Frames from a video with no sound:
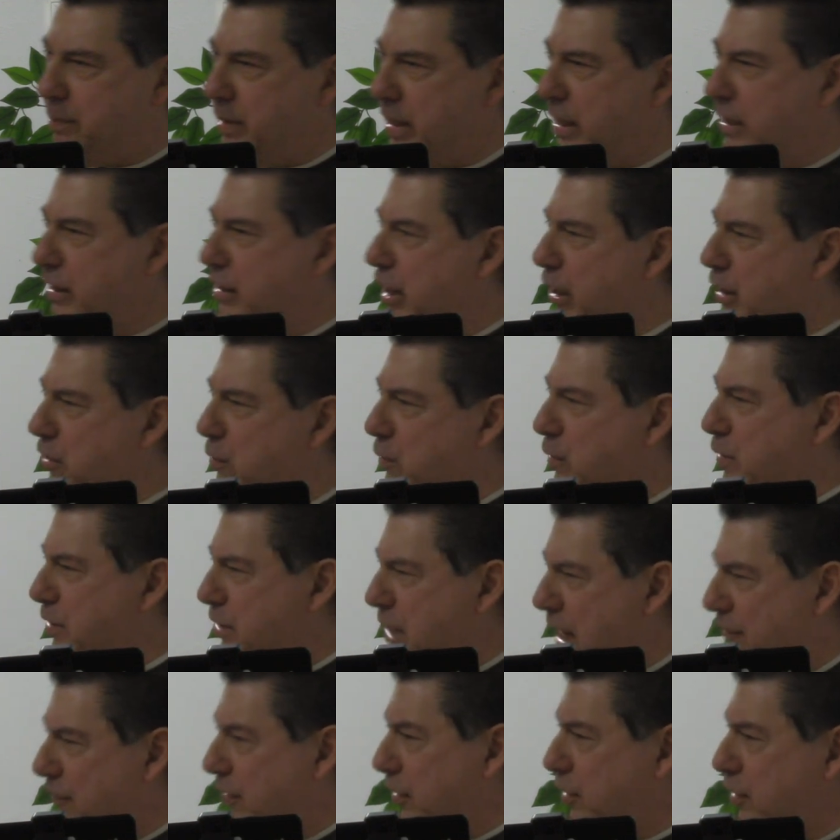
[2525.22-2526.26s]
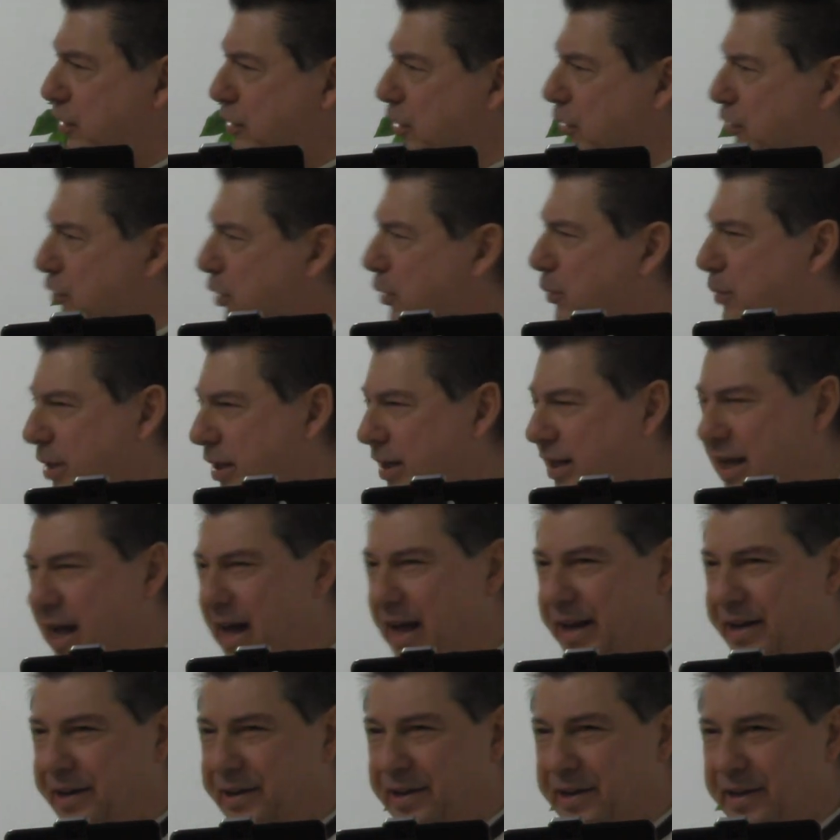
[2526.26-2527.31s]
being that you were never going to do it
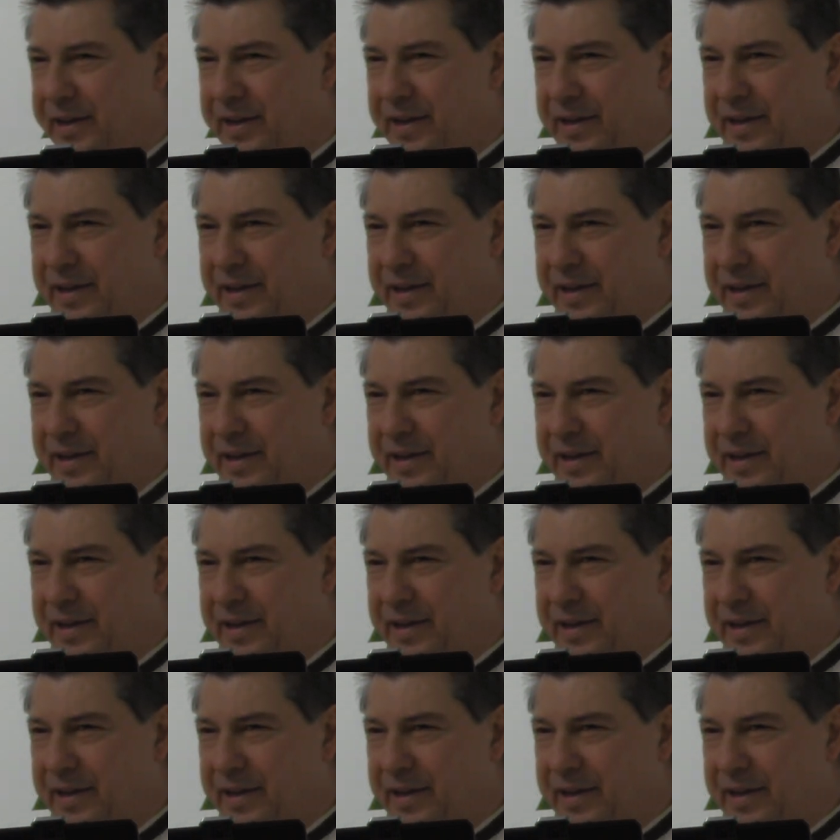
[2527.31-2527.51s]
again,